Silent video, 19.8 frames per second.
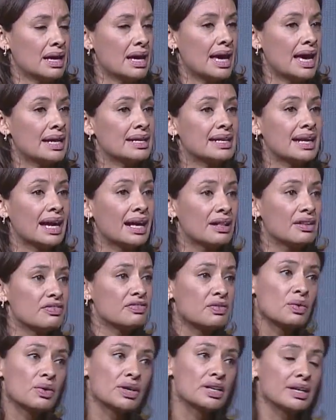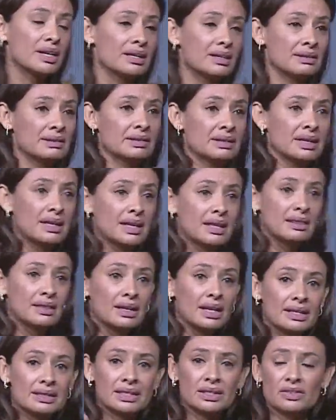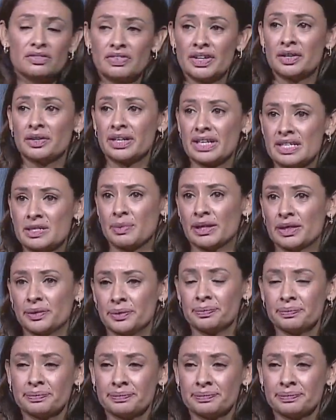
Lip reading: In California, the Latino found respeto.